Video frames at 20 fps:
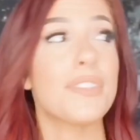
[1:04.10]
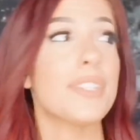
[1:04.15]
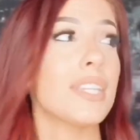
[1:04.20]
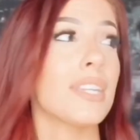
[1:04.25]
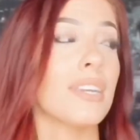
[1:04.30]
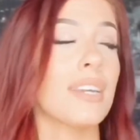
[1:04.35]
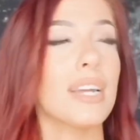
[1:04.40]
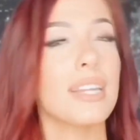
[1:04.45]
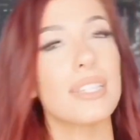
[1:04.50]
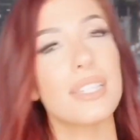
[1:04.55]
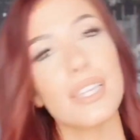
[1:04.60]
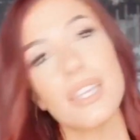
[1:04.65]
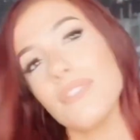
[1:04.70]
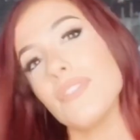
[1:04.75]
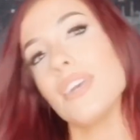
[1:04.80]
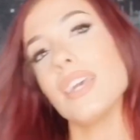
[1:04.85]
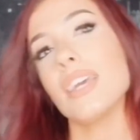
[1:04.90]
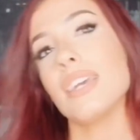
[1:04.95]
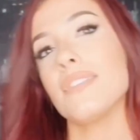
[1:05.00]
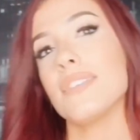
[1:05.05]
seen it on
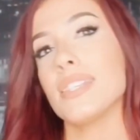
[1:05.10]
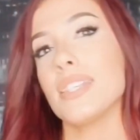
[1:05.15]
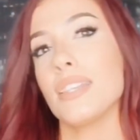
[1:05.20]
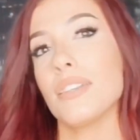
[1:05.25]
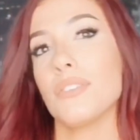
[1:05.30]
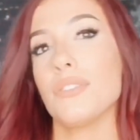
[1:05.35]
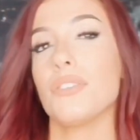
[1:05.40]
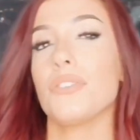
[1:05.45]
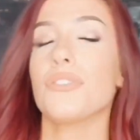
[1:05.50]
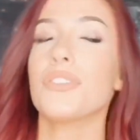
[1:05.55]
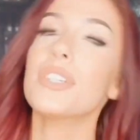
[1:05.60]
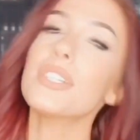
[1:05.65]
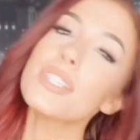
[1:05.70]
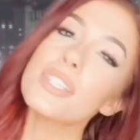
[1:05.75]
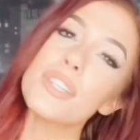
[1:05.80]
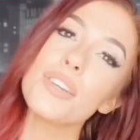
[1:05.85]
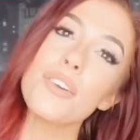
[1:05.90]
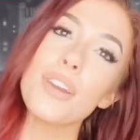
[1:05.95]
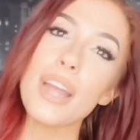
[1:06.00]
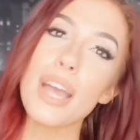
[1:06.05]
TV. I've seen it all over
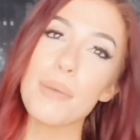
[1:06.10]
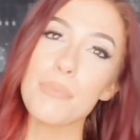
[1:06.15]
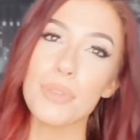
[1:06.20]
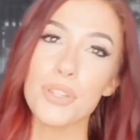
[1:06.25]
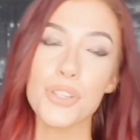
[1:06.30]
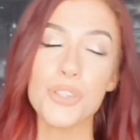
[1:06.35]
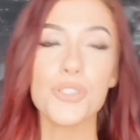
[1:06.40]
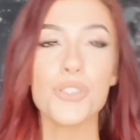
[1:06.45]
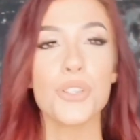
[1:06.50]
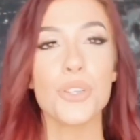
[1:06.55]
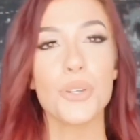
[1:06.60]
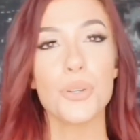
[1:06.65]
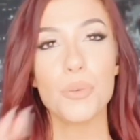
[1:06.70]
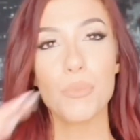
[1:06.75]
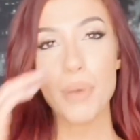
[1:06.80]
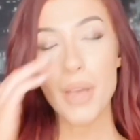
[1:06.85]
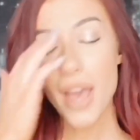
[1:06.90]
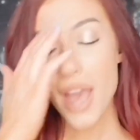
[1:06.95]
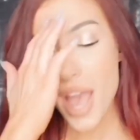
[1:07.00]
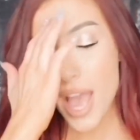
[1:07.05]
Instagram and
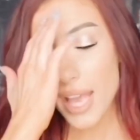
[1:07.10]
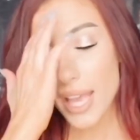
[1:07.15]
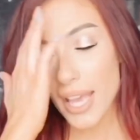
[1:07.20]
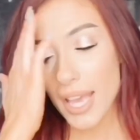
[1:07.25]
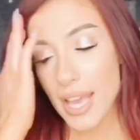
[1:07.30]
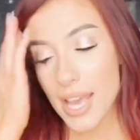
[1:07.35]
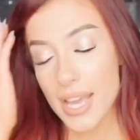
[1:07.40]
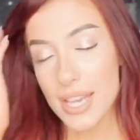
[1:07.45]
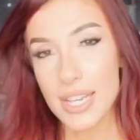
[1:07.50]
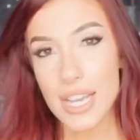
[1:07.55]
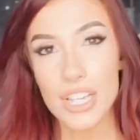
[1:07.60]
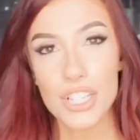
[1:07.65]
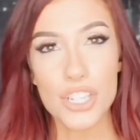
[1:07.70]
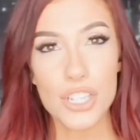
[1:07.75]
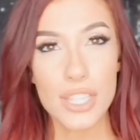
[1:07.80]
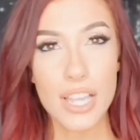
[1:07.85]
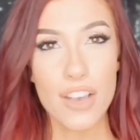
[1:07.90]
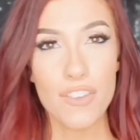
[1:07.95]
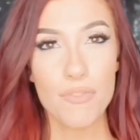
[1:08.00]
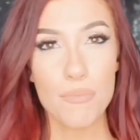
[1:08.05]
YouTube, and I
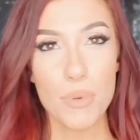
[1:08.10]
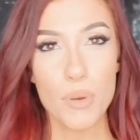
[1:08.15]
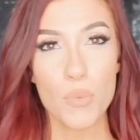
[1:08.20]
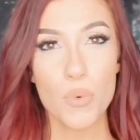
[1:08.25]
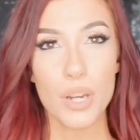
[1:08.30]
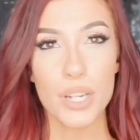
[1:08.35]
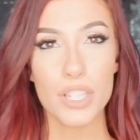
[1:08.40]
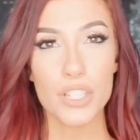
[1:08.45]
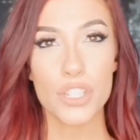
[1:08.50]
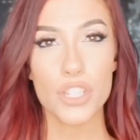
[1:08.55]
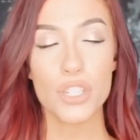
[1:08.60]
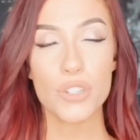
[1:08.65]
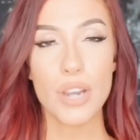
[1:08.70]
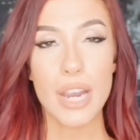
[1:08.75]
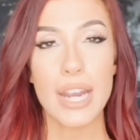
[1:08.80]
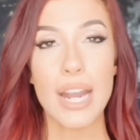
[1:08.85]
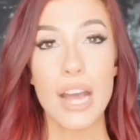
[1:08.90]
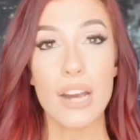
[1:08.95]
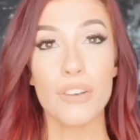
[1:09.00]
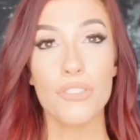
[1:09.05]
just have been wanting to
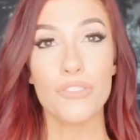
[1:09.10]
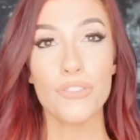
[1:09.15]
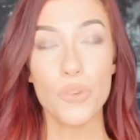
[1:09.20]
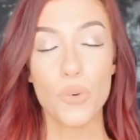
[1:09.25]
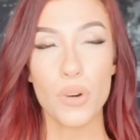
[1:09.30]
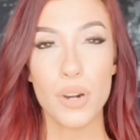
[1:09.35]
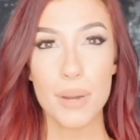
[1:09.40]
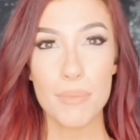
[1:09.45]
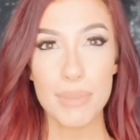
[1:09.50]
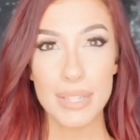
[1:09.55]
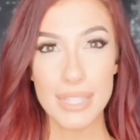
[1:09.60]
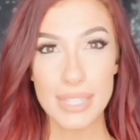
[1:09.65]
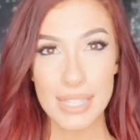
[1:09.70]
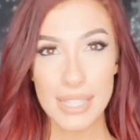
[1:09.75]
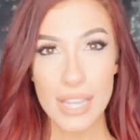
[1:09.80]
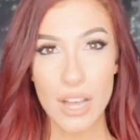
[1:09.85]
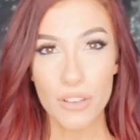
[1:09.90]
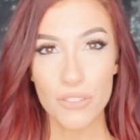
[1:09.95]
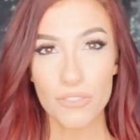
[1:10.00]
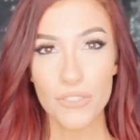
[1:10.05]
try it out for
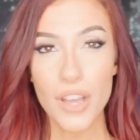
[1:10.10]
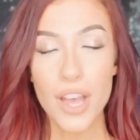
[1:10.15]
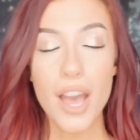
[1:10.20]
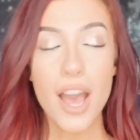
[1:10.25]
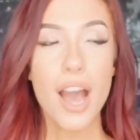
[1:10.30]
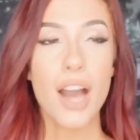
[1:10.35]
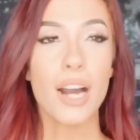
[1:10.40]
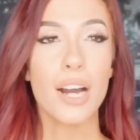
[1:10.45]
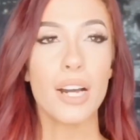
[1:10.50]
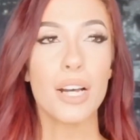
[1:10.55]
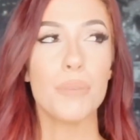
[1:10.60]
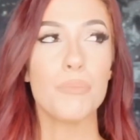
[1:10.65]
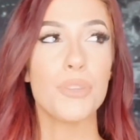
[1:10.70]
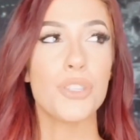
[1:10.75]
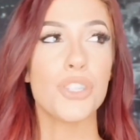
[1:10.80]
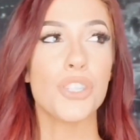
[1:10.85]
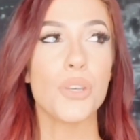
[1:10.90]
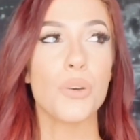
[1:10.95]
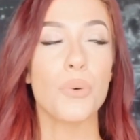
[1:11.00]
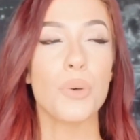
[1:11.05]
myself.
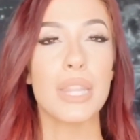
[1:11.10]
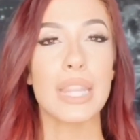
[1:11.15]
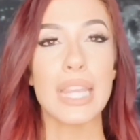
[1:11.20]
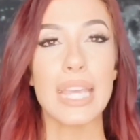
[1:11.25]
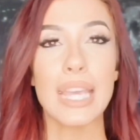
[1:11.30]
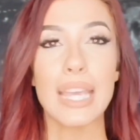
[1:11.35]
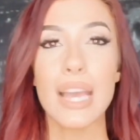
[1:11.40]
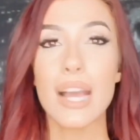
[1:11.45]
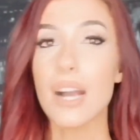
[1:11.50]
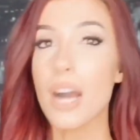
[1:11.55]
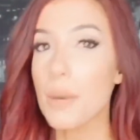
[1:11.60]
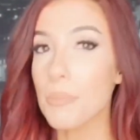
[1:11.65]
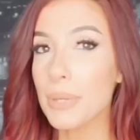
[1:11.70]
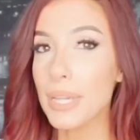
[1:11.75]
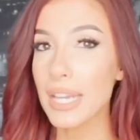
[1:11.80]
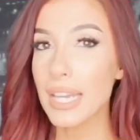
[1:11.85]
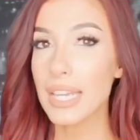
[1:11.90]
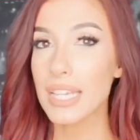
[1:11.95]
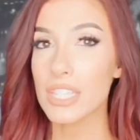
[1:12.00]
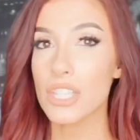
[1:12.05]
So the
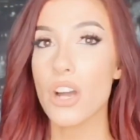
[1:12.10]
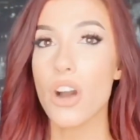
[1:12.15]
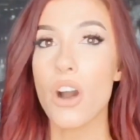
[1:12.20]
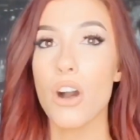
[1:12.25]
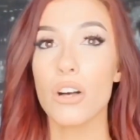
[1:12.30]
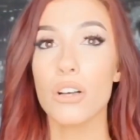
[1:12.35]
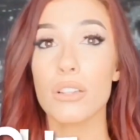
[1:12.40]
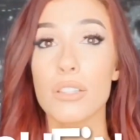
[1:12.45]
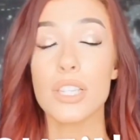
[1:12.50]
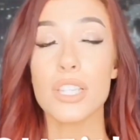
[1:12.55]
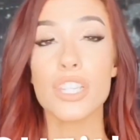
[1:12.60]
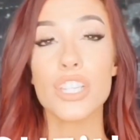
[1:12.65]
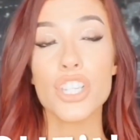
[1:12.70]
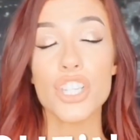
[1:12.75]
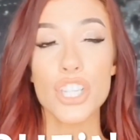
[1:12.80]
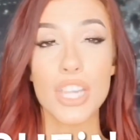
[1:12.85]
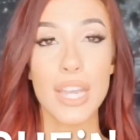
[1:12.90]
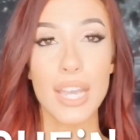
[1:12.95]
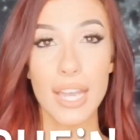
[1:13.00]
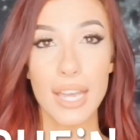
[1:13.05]
company is called
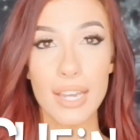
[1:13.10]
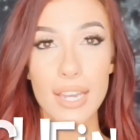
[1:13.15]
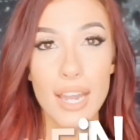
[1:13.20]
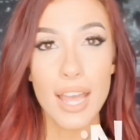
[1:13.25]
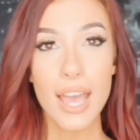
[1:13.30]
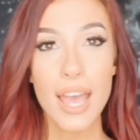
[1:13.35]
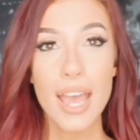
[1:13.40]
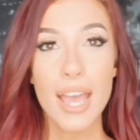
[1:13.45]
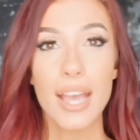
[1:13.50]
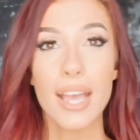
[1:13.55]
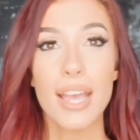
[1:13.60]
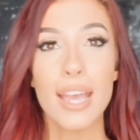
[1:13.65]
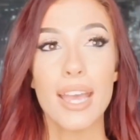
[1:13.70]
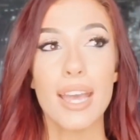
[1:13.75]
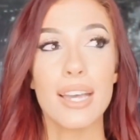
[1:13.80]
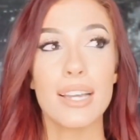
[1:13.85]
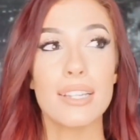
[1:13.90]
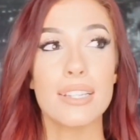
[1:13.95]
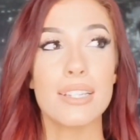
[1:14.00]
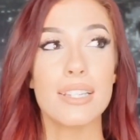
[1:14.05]
Shein,
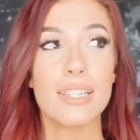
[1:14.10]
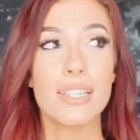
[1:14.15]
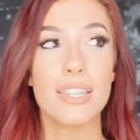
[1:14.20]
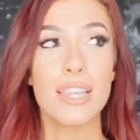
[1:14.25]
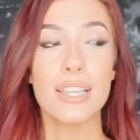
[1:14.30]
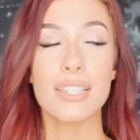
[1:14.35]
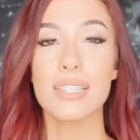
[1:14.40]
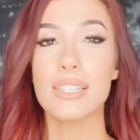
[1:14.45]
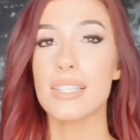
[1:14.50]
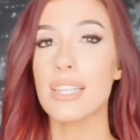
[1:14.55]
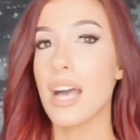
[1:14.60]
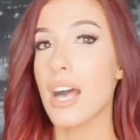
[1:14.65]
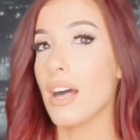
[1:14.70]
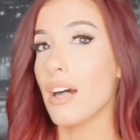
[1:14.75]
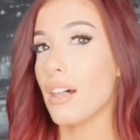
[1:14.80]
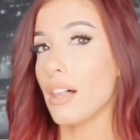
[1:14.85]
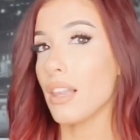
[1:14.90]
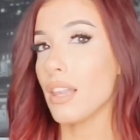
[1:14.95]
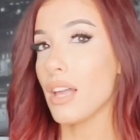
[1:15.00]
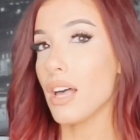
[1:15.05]
and they
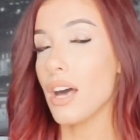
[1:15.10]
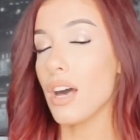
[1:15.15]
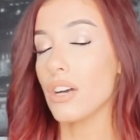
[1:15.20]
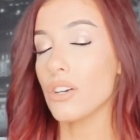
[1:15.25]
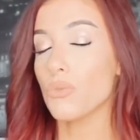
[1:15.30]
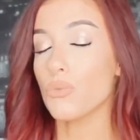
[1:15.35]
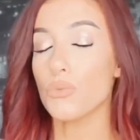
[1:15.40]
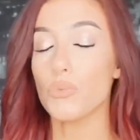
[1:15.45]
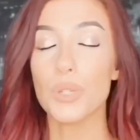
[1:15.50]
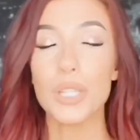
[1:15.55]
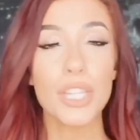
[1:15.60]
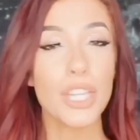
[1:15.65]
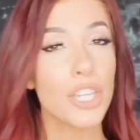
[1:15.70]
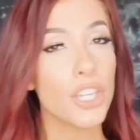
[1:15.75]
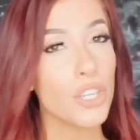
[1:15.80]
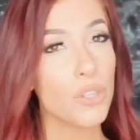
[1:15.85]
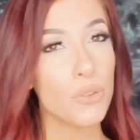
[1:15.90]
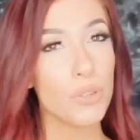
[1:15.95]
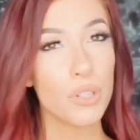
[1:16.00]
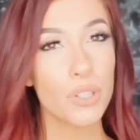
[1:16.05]
sell really
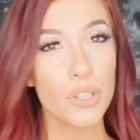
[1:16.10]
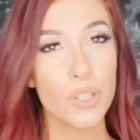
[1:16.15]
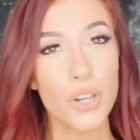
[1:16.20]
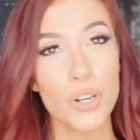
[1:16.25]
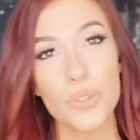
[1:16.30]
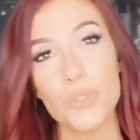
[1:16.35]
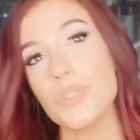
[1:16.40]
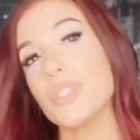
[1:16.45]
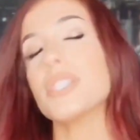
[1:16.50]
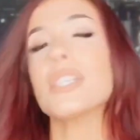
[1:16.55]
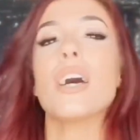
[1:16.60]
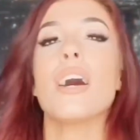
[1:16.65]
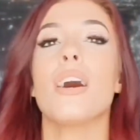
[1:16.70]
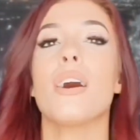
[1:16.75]
cute clothes.